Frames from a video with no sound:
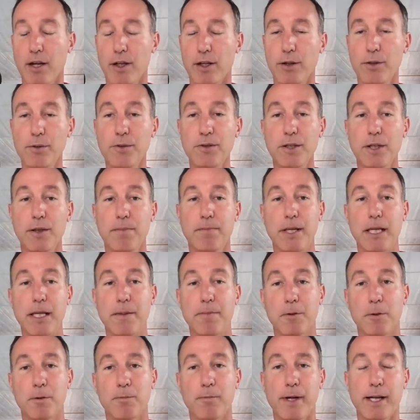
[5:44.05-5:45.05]
You see
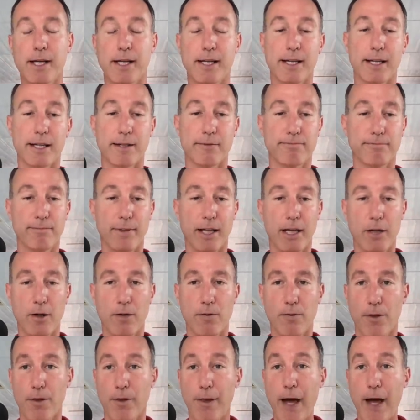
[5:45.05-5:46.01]
people making, you know,